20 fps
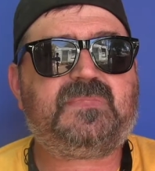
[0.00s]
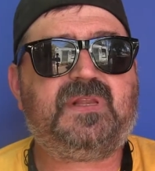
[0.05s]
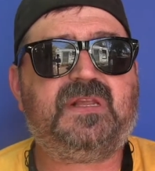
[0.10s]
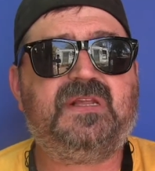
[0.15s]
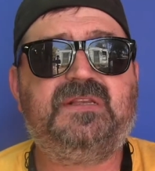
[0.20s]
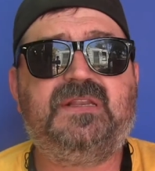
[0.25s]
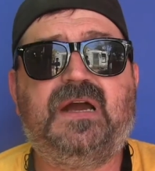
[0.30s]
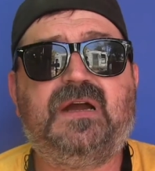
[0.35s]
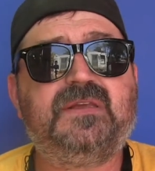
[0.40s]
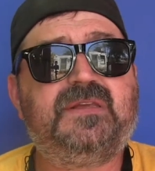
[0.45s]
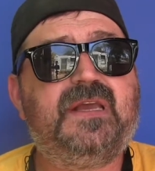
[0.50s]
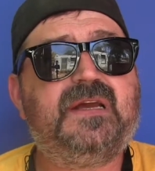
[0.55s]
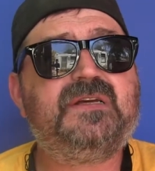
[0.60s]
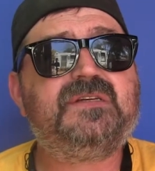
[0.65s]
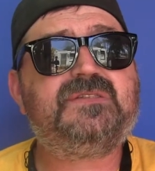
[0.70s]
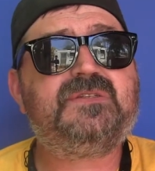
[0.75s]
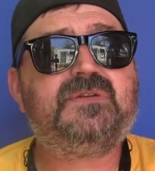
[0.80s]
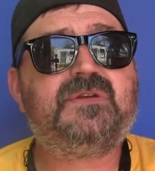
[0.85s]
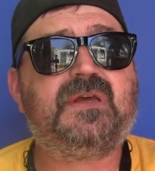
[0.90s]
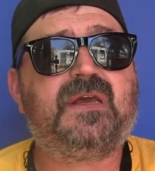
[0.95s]
now,
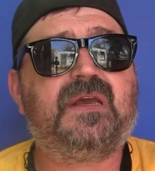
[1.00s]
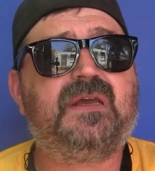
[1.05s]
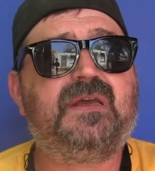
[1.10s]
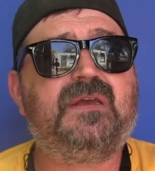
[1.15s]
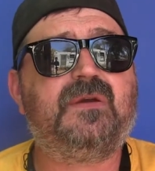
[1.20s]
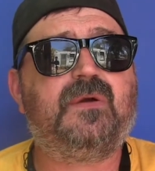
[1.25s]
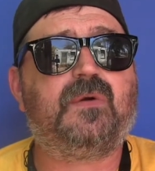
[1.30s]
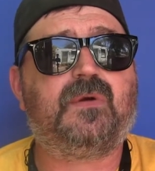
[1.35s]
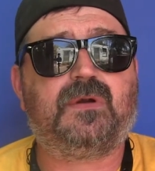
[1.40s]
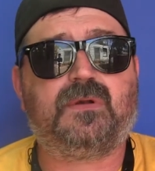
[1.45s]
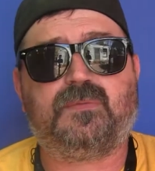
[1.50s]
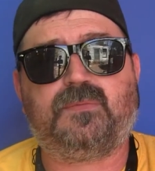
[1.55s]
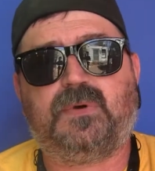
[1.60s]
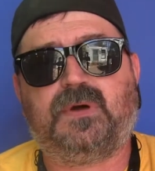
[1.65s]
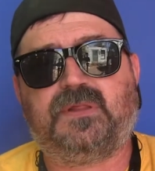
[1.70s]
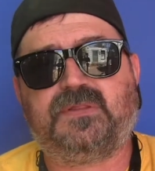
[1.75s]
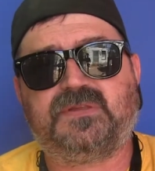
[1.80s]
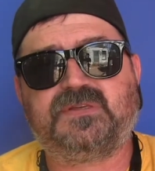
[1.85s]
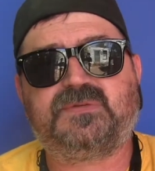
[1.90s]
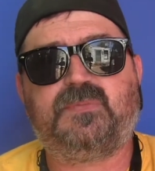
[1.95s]
yesterday, or
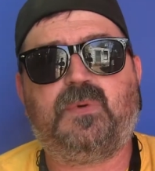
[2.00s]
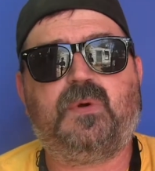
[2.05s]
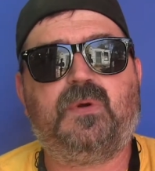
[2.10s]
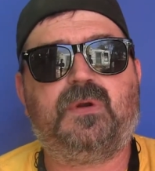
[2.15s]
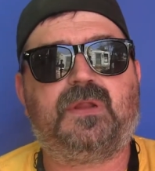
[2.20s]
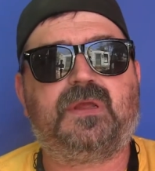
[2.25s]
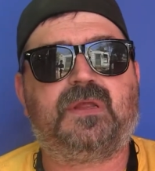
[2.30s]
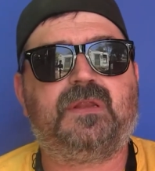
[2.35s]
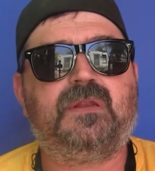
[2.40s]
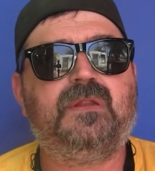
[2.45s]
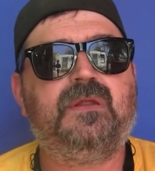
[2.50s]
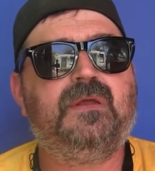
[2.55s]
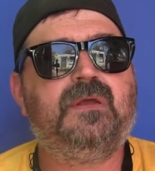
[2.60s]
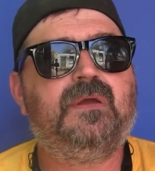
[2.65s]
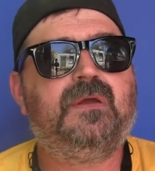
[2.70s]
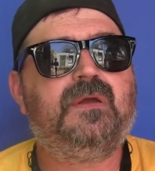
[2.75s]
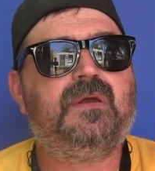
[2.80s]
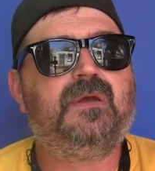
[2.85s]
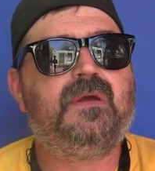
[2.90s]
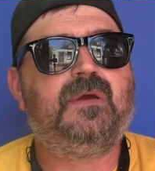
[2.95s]
well, this morning,
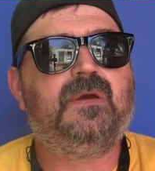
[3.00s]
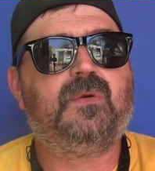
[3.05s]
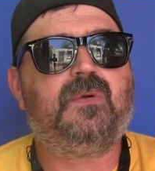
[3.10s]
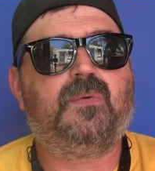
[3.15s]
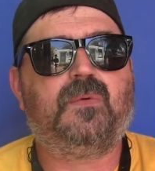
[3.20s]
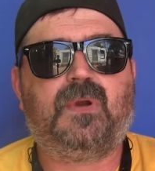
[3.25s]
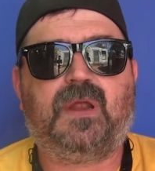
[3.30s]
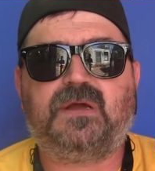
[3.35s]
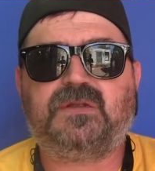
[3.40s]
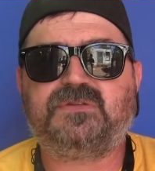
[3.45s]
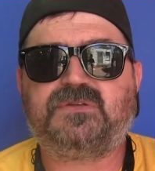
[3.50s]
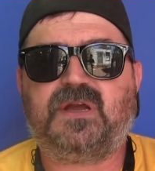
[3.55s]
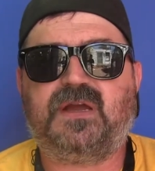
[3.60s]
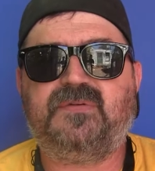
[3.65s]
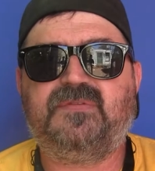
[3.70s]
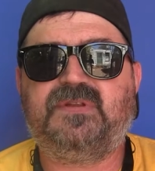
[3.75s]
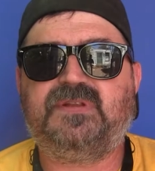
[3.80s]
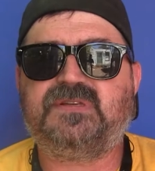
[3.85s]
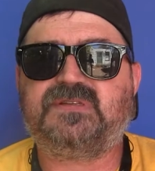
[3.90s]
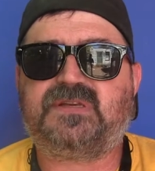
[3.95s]
we're out
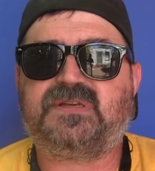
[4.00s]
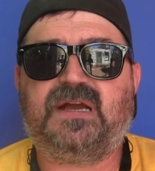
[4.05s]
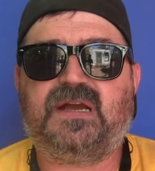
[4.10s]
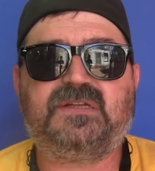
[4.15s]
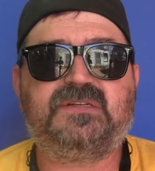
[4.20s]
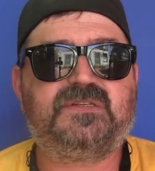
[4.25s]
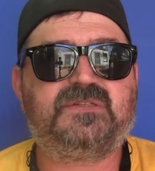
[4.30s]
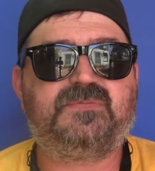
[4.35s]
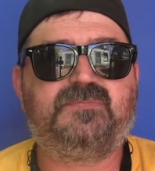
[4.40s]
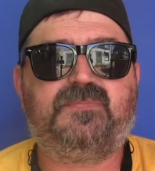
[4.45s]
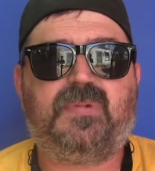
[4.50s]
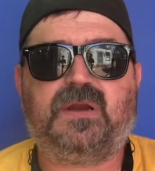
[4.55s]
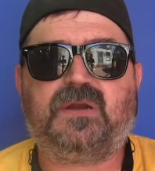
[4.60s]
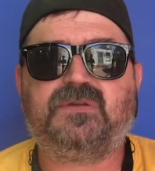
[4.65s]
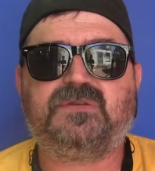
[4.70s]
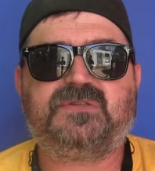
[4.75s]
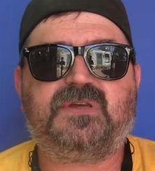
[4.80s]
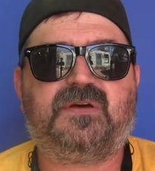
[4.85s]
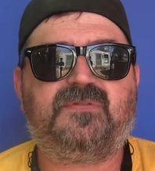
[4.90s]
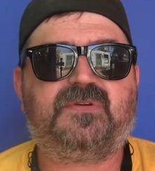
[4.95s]
driving. This guy just
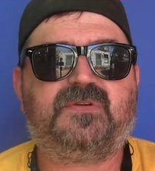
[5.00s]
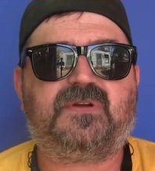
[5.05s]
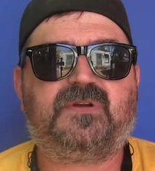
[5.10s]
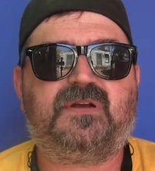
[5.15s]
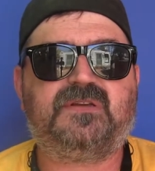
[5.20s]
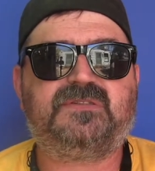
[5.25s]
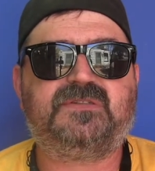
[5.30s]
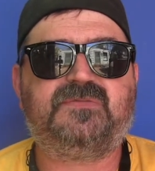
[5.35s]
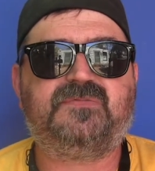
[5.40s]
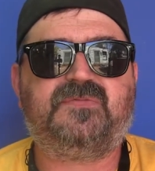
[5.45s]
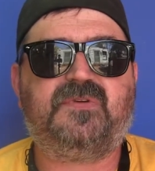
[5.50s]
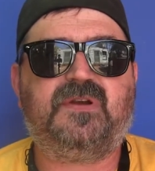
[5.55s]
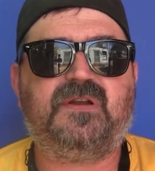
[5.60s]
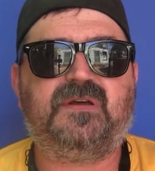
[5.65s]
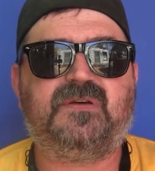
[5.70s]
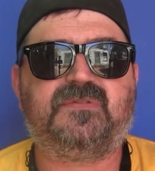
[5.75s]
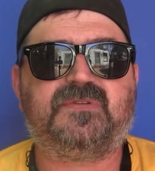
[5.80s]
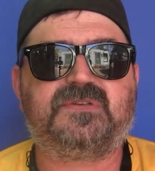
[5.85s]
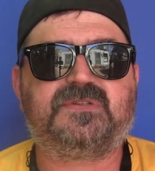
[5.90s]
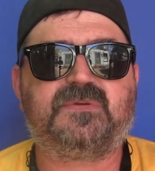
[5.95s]
barrels off across in front
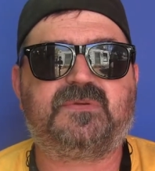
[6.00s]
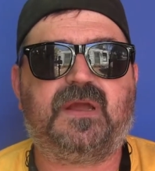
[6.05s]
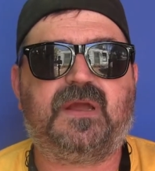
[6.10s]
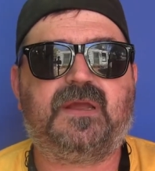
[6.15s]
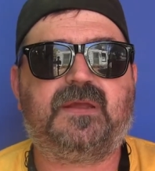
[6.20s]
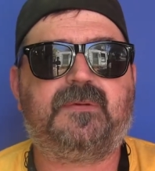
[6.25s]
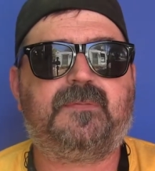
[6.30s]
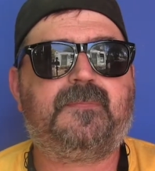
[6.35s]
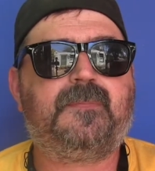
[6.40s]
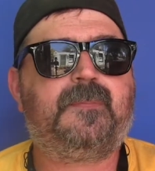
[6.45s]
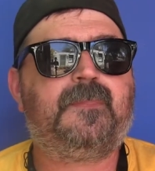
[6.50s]
of us, right?